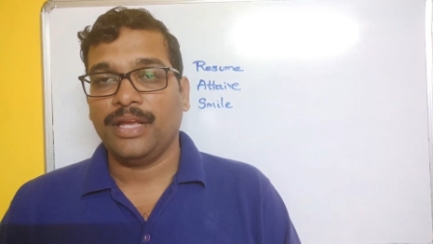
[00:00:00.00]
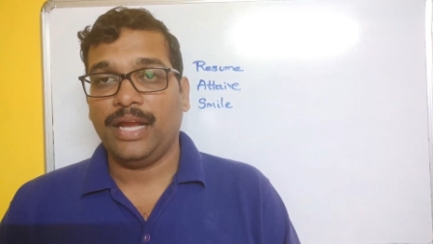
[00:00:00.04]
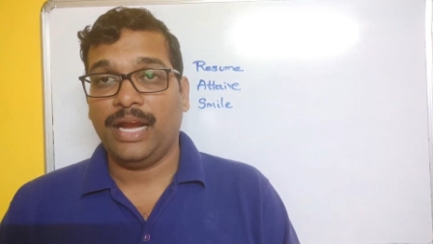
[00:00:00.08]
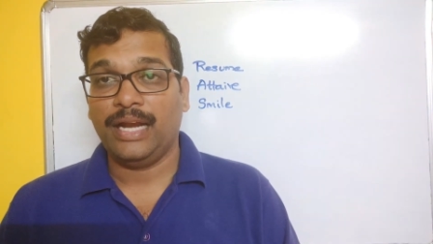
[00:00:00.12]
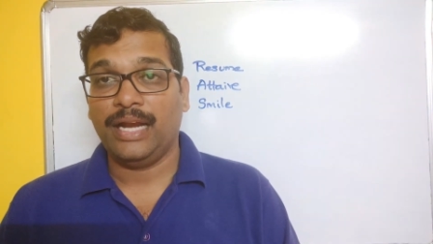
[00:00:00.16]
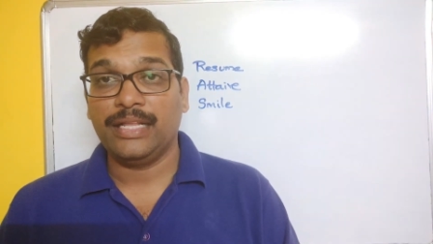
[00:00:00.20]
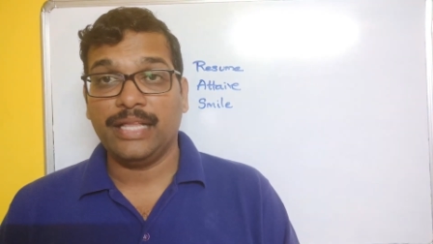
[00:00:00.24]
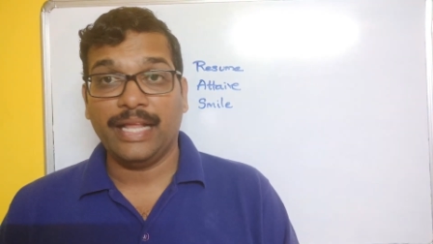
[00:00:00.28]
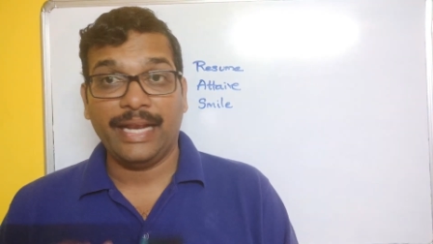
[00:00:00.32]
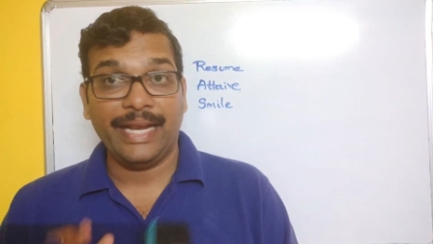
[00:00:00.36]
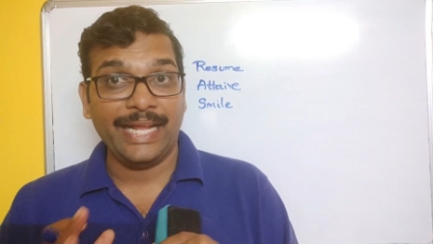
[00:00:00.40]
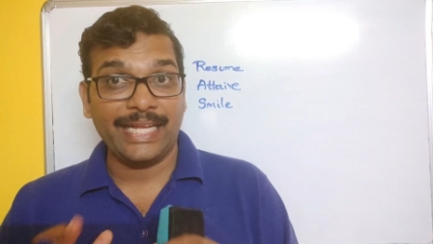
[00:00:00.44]

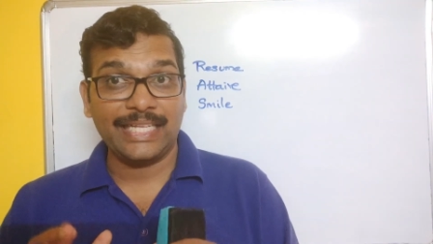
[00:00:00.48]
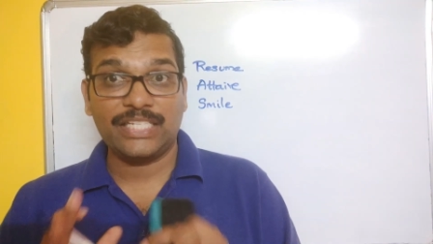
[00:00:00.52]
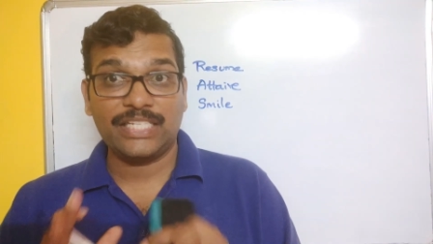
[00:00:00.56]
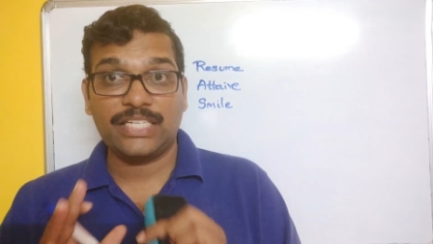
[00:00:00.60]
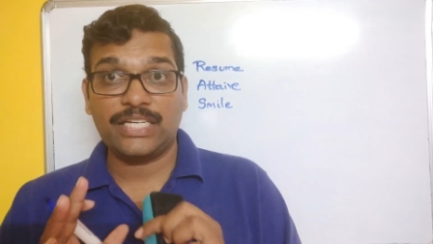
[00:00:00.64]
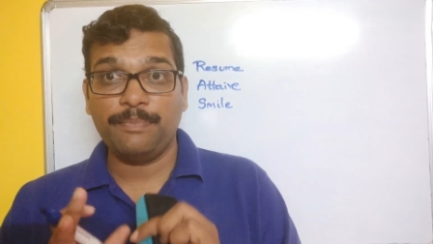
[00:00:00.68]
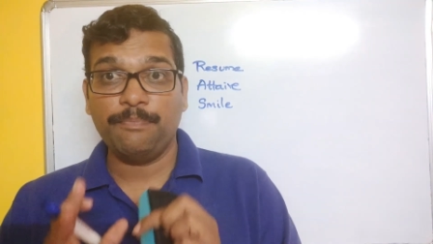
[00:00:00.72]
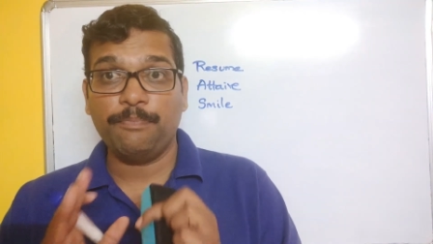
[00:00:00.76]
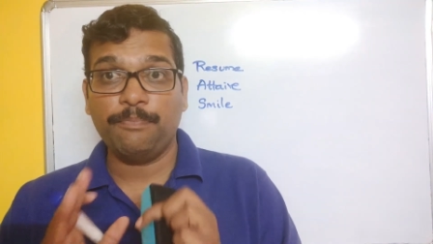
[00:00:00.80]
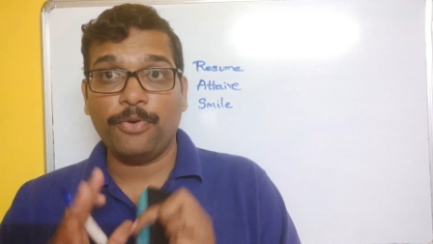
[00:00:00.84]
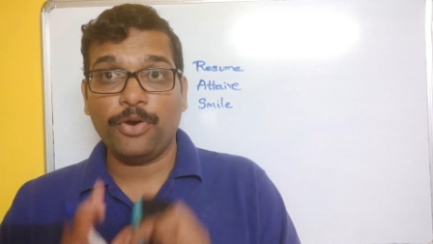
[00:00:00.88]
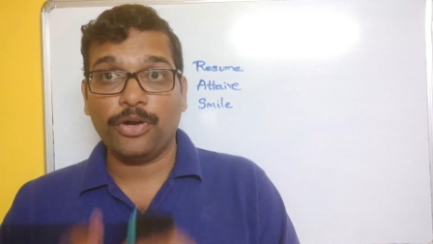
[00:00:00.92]
And the next
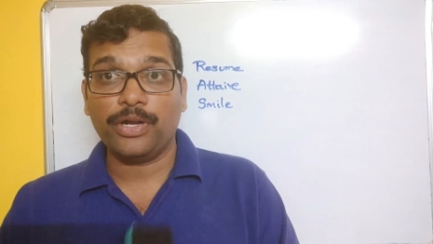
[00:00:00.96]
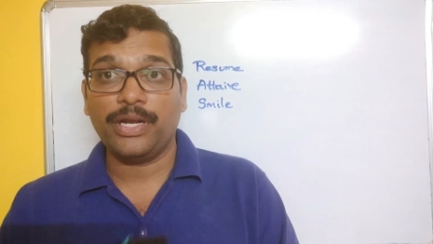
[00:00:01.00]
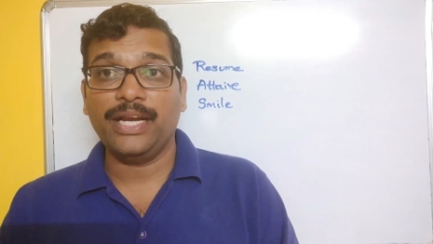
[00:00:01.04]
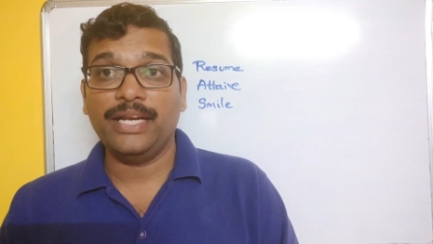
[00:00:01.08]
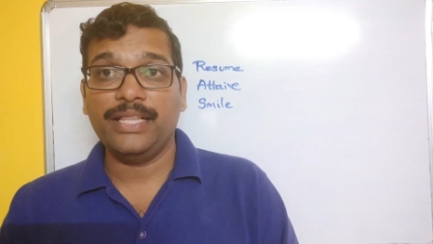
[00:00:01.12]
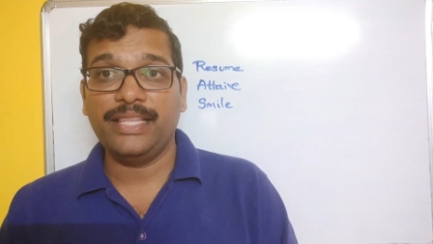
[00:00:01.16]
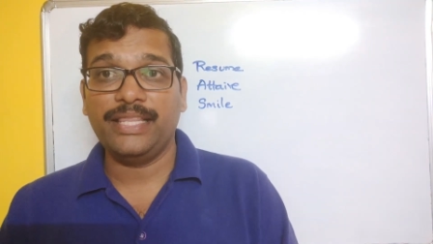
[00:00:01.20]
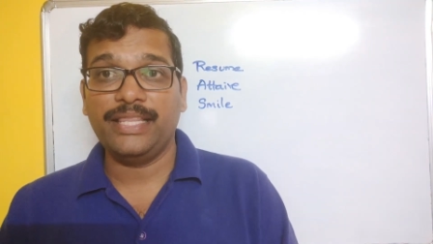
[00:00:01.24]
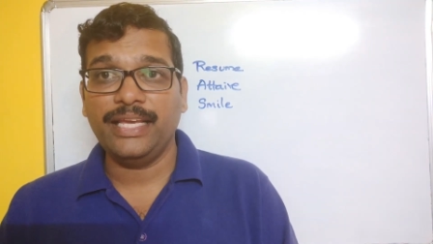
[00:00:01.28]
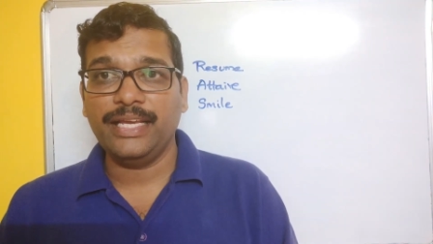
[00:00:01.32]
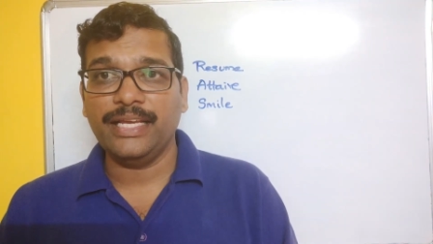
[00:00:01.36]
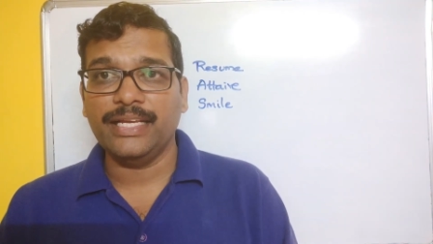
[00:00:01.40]

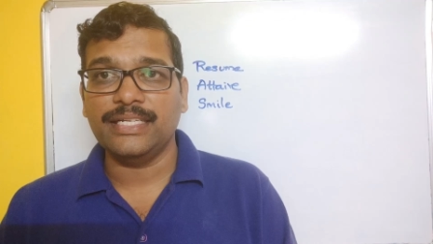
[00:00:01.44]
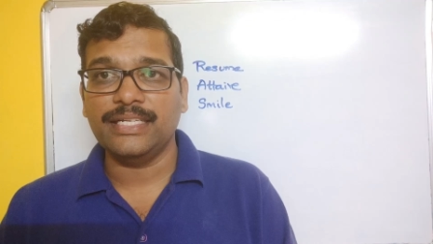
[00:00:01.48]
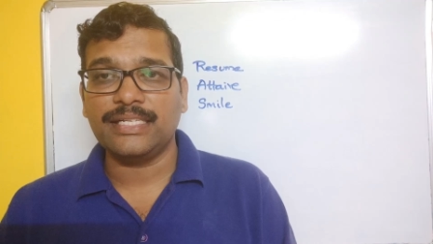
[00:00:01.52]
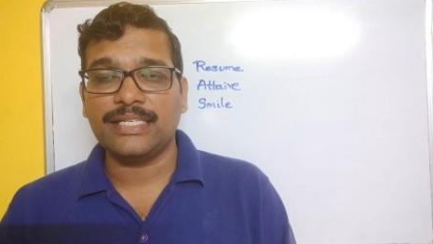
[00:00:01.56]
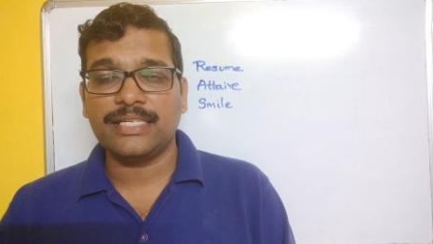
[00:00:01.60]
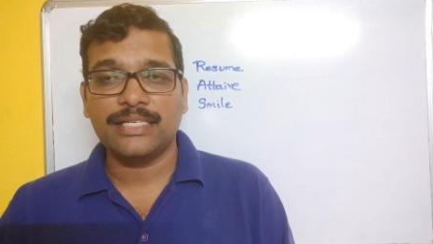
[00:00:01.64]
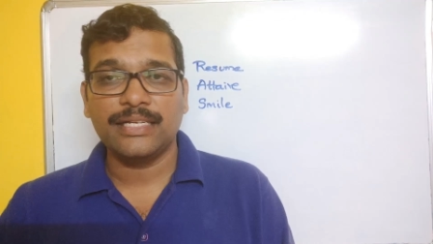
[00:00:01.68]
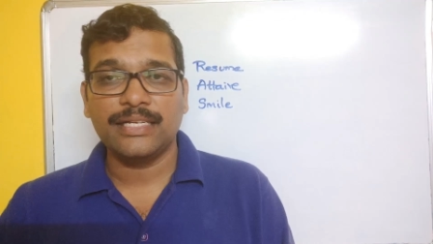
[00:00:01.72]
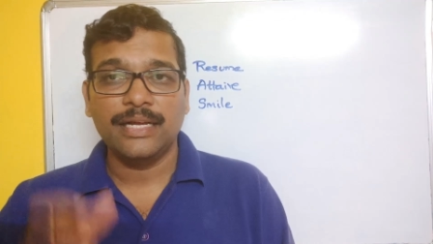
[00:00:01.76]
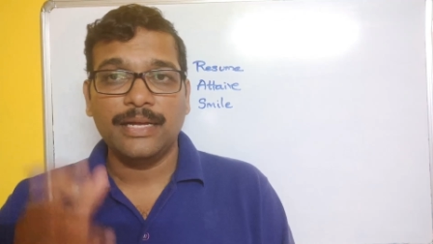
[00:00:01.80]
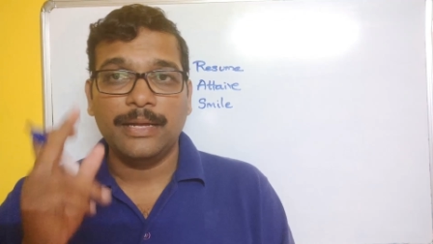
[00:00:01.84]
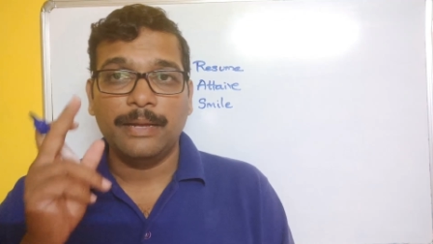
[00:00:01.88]
important thing
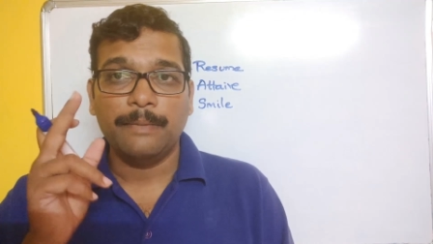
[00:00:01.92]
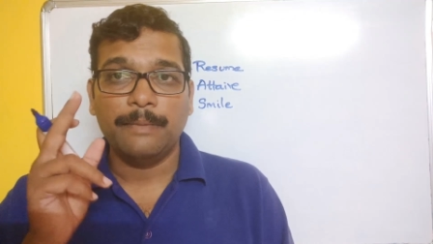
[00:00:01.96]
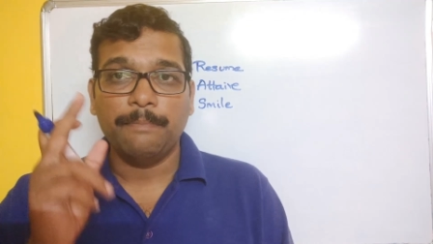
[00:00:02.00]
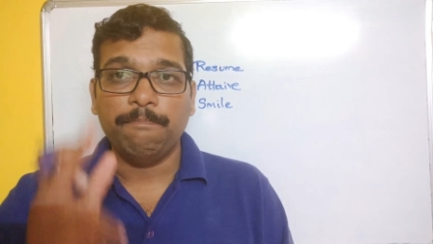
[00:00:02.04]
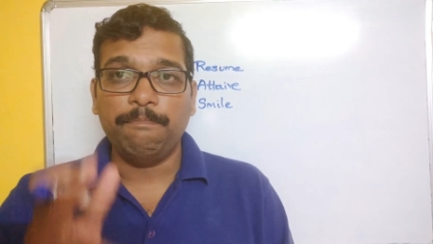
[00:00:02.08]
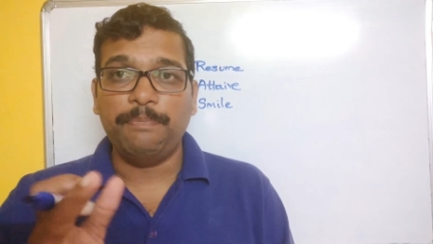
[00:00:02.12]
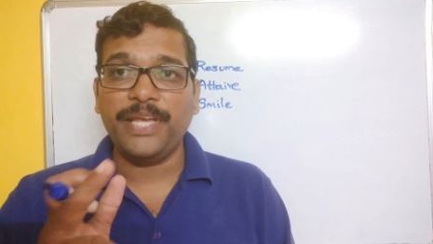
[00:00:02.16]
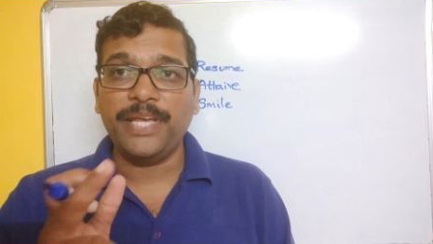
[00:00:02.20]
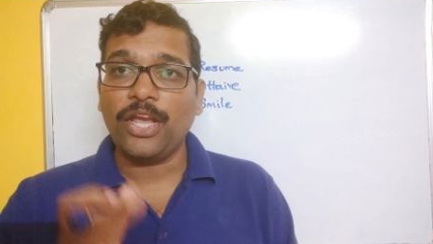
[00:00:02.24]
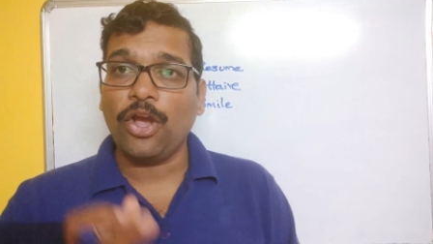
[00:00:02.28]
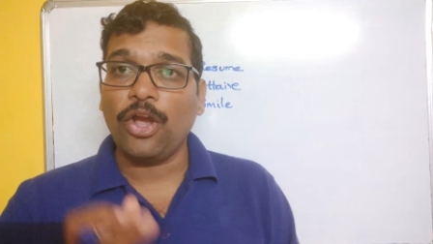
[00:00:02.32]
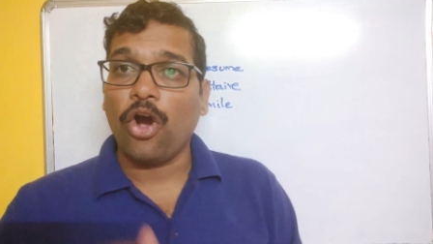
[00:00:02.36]
is
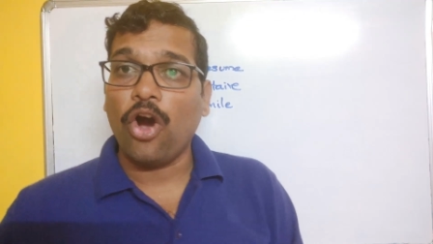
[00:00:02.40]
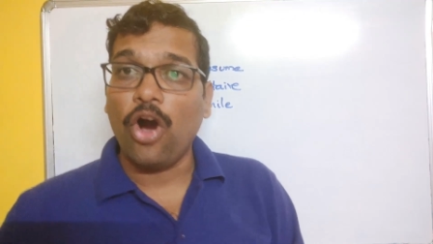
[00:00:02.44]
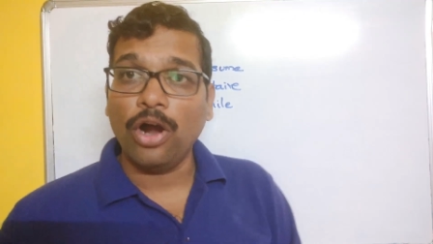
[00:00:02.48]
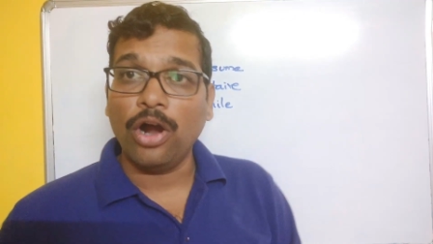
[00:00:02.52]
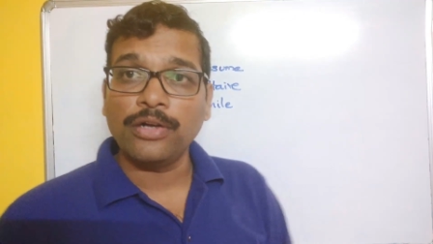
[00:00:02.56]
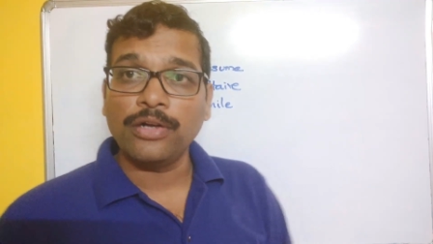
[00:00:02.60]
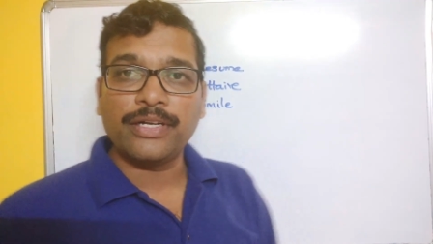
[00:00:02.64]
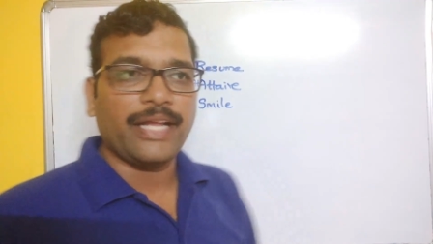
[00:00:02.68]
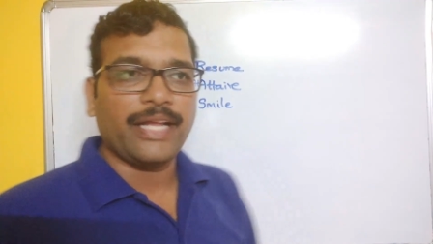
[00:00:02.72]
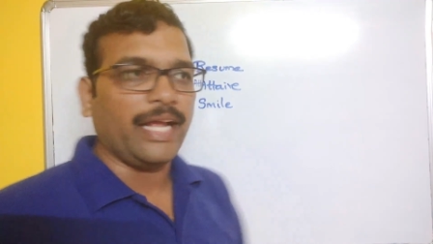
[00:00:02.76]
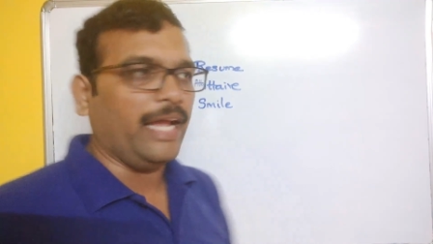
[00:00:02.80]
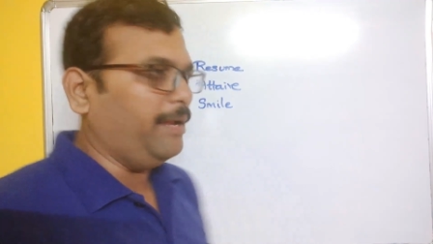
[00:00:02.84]
be
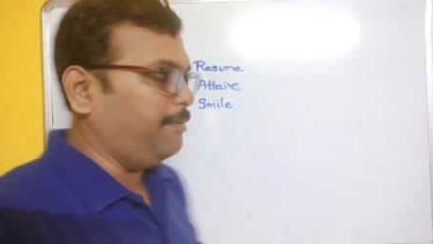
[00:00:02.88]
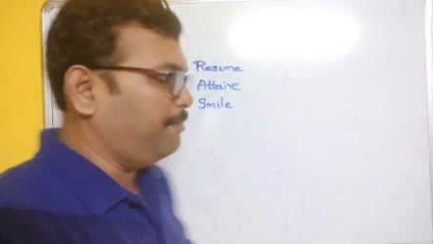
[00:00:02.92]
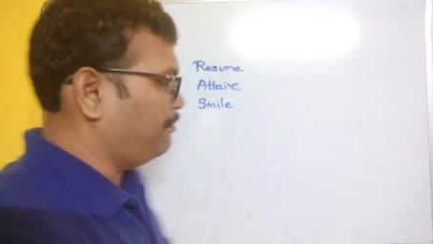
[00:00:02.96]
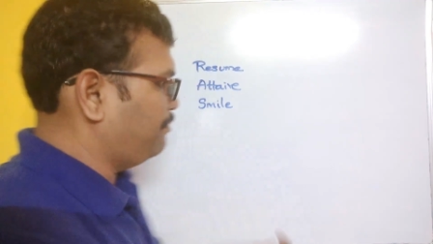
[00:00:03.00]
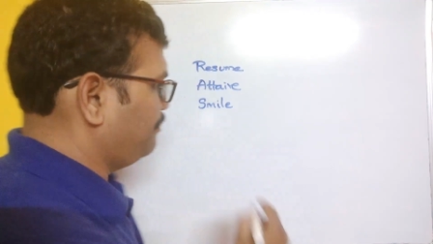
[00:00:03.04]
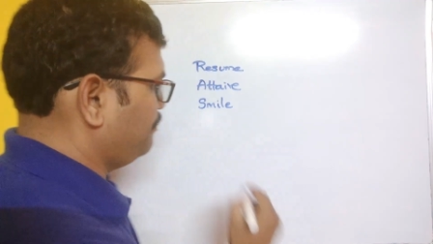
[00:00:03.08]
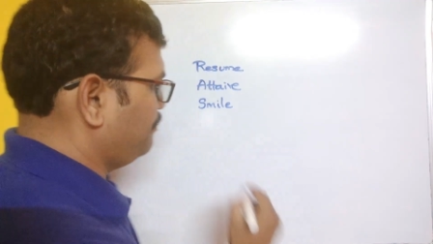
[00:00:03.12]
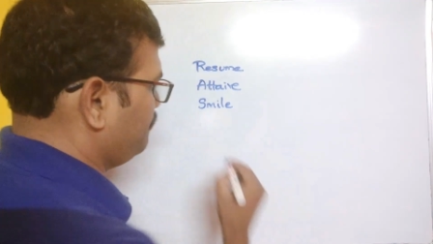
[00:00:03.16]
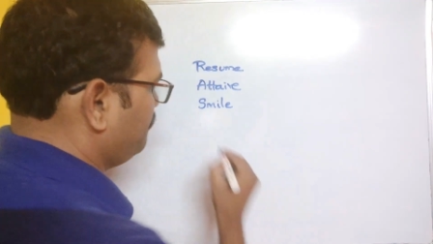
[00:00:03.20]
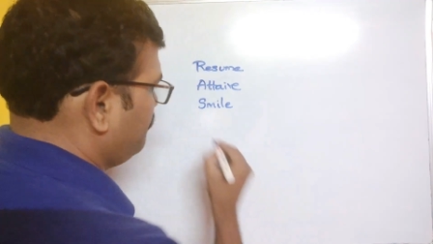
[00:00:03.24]
on time.